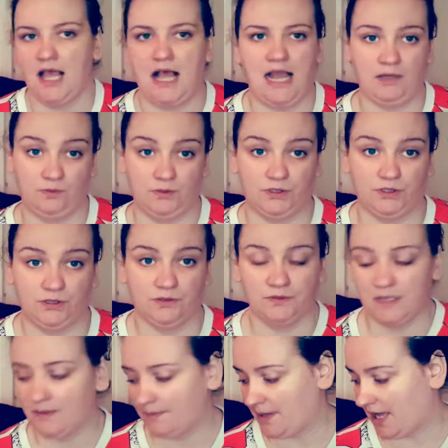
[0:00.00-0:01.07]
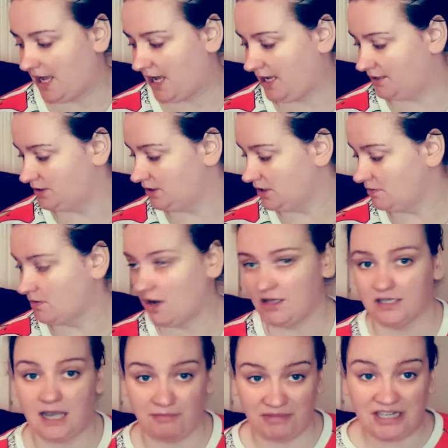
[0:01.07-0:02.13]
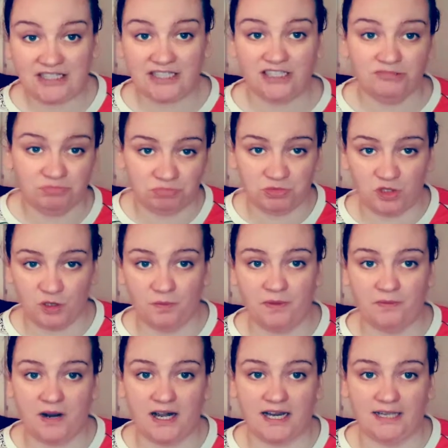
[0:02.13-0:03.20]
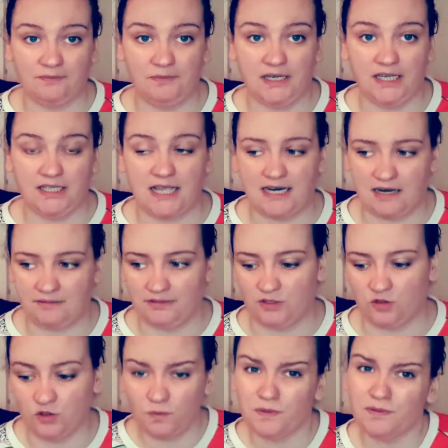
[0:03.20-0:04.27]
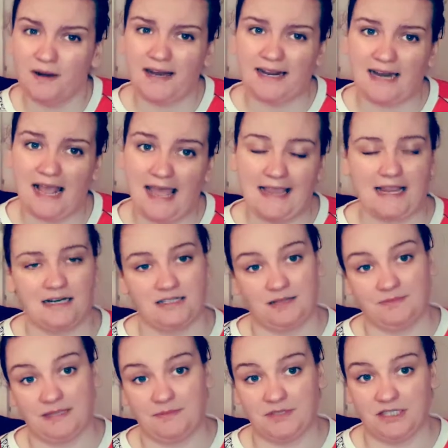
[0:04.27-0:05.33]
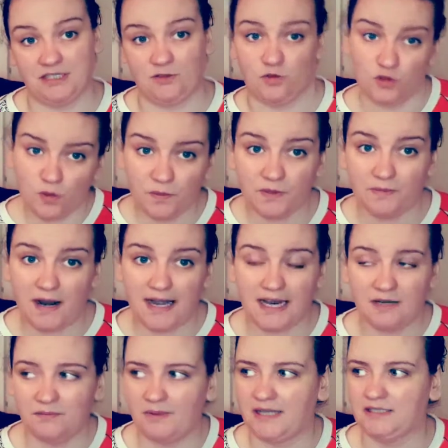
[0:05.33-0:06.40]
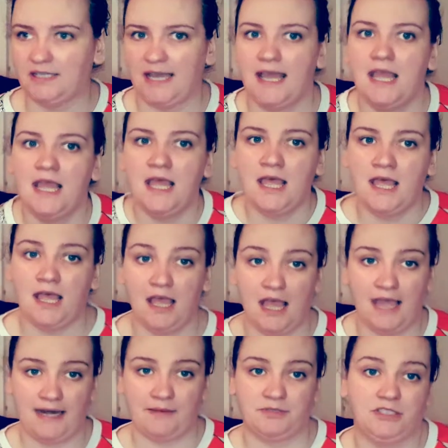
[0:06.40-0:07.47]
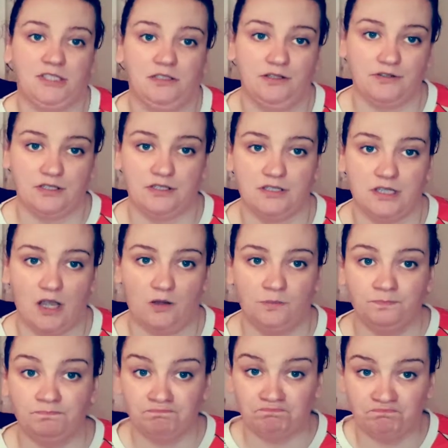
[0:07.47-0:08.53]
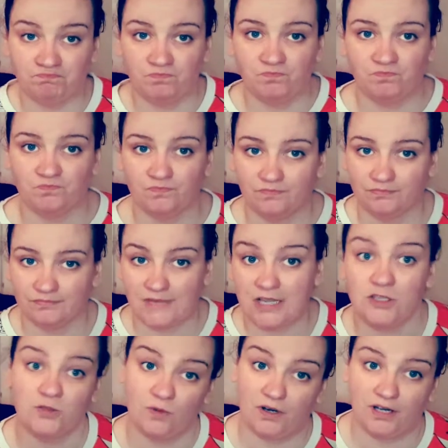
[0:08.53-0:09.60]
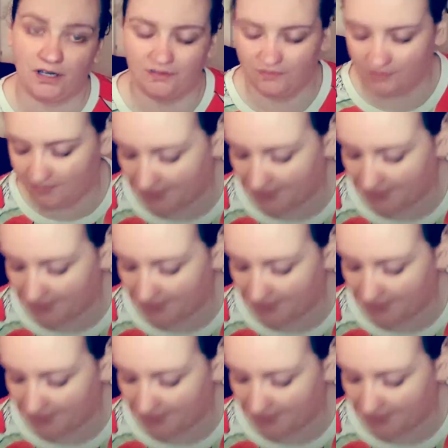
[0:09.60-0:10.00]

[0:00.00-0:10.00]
I would. But you know what? I'm eating supermarket meat, and I'm eating supermarket egg, and sometimes eating supermarket butter, and I'm still losing. So it's working for